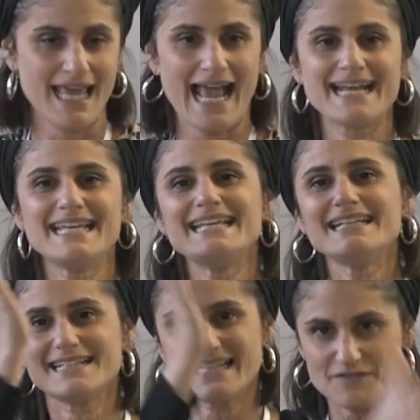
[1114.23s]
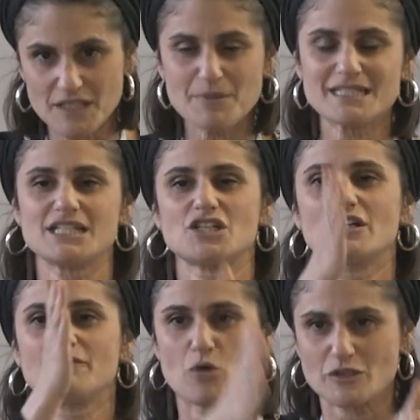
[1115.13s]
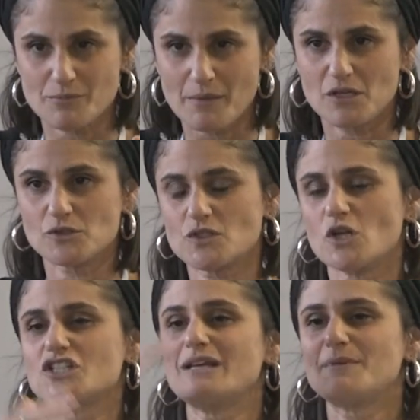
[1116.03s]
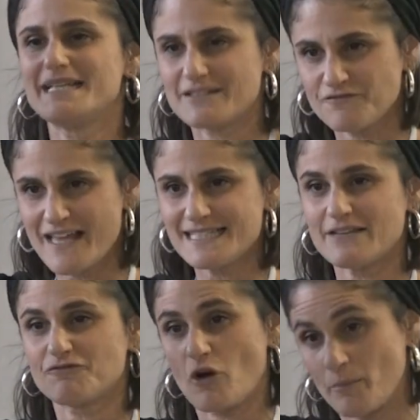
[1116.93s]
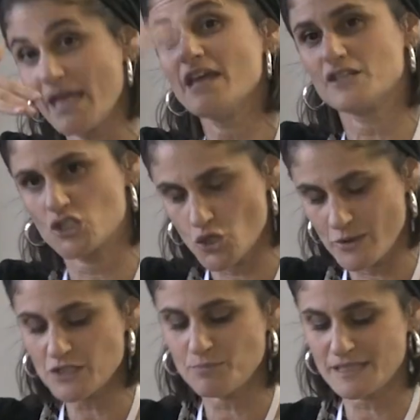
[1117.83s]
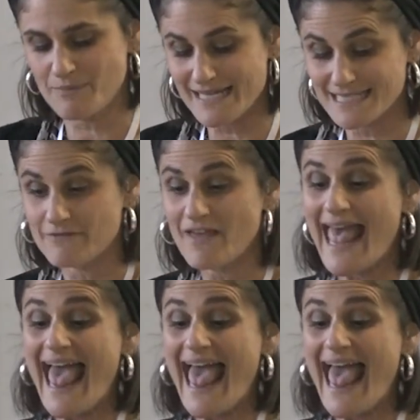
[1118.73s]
And he gives the position of modern biblical scholarship, he defends it from the Jewish perspective,